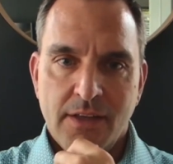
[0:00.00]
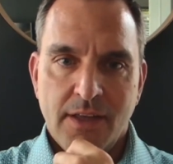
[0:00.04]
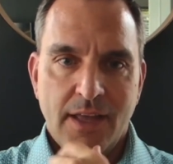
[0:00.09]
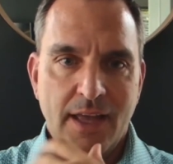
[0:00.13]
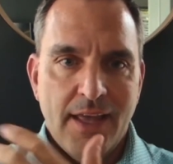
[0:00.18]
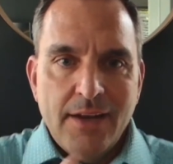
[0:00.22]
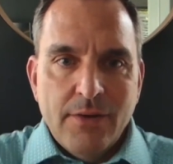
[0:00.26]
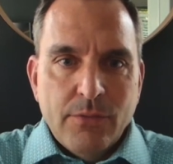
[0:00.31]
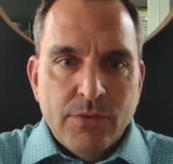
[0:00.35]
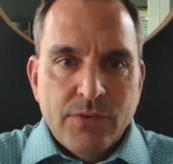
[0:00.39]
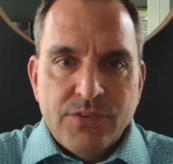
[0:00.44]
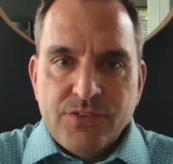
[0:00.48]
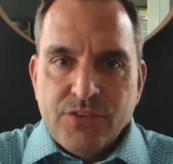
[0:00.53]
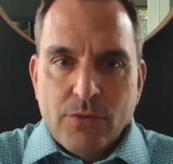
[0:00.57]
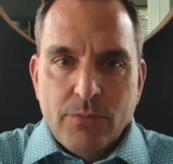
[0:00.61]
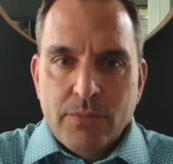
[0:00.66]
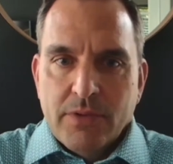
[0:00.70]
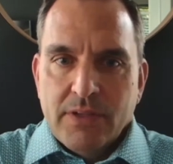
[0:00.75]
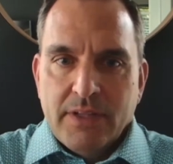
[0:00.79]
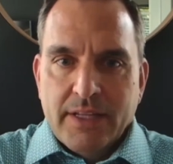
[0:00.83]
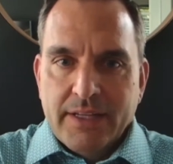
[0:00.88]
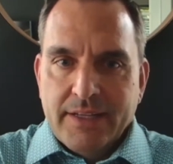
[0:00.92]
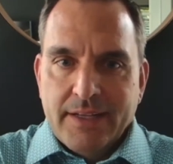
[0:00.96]
And it was I
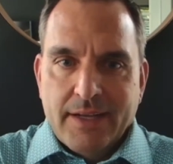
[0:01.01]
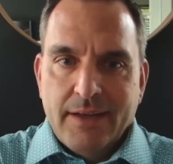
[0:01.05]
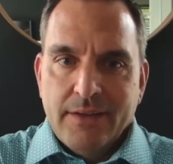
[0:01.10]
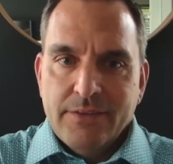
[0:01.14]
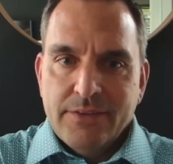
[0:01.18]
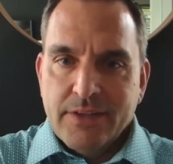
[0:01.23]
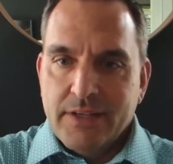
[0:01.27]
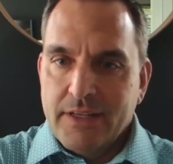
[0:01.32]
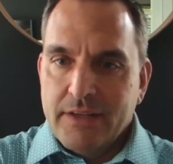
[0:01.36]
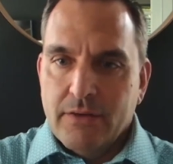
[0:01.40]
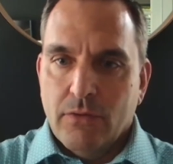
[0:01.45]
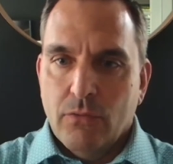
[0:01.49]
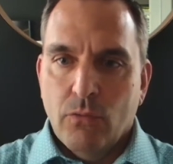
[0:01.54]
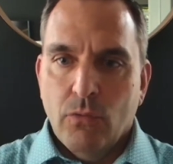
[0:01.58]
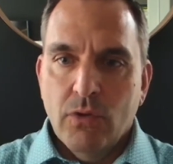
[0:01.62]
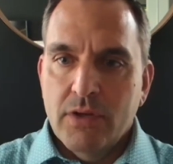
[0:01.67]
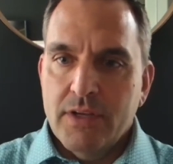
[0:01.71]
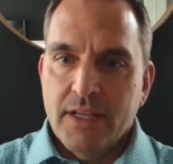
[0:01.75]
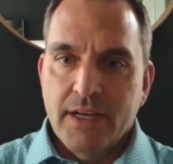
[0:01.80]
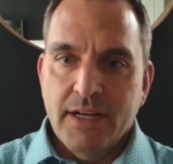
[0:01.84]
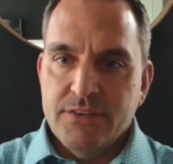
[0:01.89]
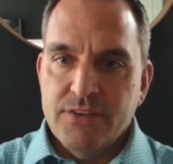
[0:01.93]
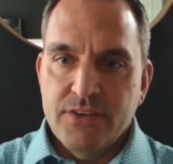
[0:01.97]
was like, we'll
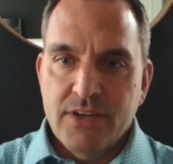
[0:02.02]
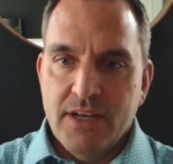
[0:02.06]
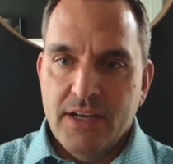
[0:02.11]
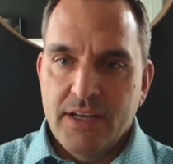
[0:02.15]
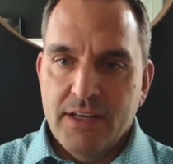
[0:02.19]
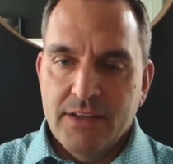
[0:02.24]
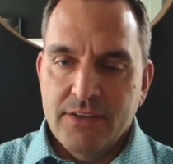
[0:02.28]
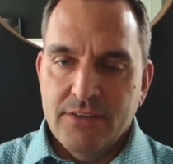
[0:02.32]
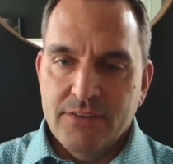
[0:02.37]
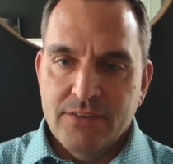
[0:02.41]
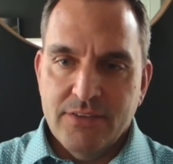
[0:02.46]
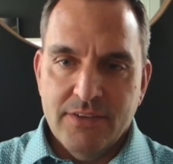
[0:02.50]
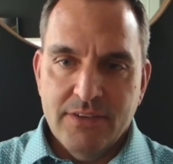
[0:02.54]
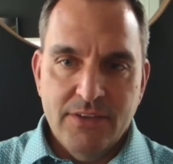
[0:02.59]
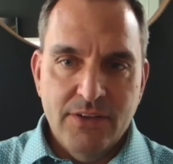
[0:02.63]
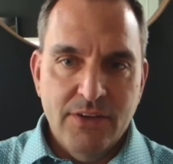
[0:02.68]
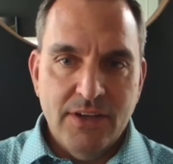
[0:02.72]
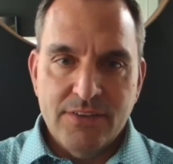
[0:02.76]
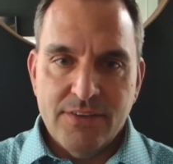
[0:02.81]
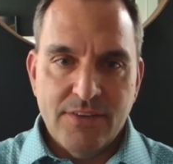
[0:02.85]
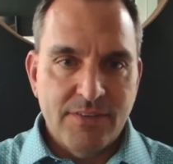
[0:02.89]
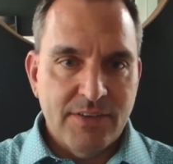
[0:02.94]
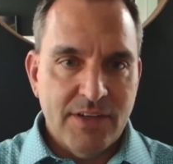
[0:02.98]
connect you guys.
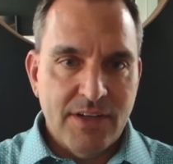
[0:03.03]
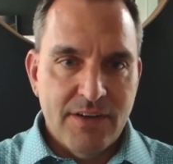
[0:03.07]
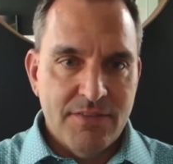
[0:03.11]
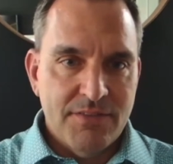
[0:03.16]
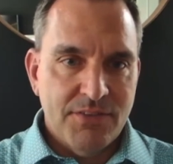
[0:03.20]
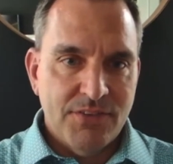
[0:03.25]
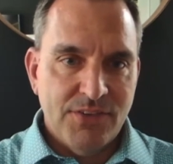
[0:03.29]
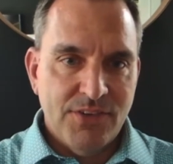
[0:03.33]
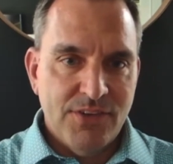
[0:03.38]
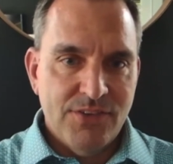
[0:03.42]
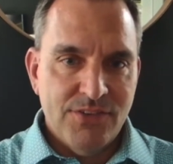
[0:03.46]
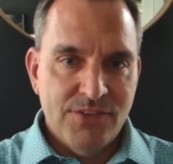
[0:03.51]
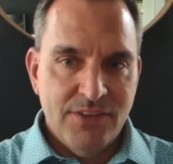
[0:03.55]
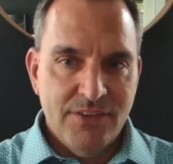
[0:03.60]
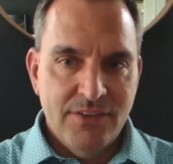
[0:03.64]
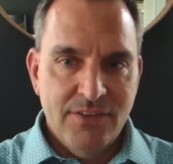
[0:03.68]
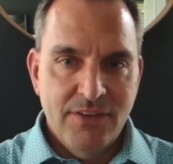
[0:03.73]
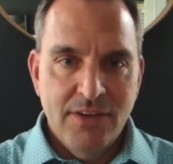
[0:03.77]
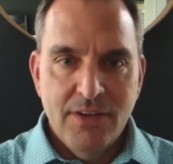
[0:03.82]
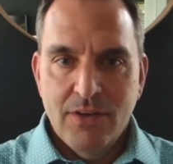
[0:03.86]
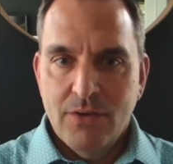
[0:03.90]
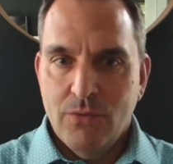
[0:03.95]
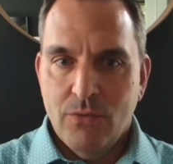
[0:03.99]
You guys have a
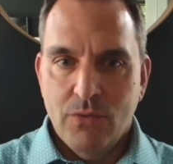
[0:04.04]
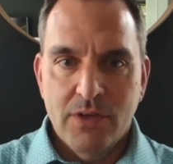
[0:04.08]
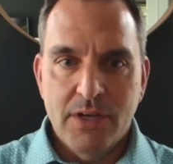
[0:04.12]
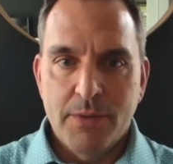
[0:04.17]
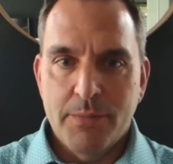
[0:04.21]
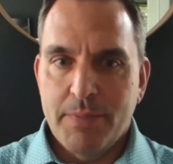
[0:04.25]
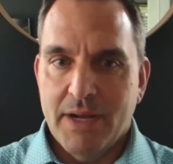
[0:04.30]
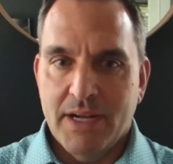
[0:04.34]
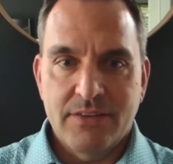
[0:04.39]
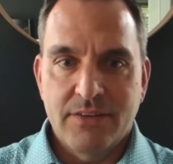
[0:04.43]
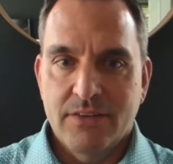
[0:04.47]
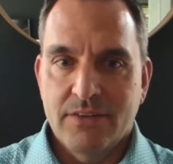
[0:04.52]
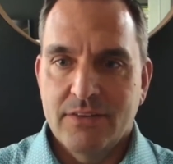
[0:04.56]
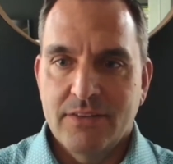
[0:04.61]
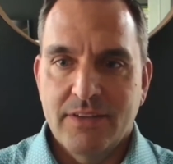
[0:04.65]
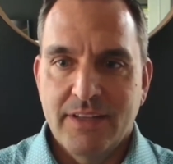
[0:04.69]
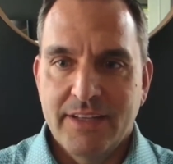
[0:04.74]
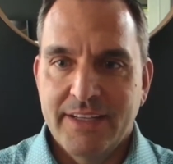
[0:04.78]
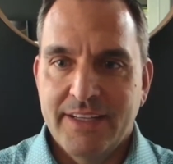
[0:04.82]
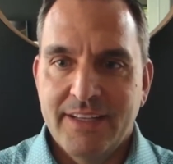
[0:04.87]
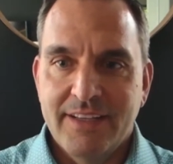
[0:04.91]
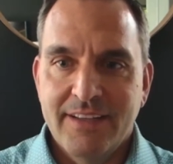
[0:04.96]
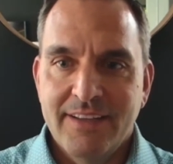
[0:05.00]
conversation. We'll get back to you.
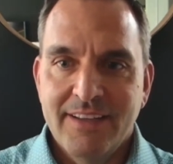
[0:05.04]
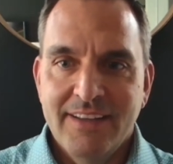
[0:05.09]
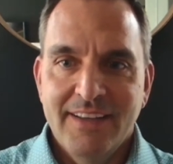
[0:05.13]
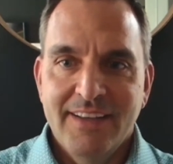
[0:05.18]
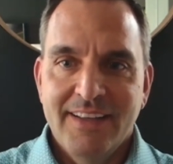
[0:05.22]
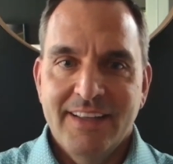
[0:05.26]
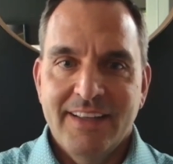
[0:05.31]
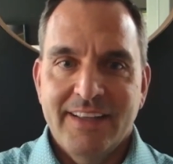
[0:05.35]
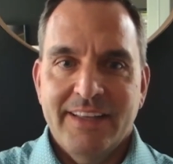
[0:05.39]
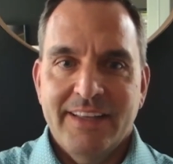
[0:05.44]
Like, you don't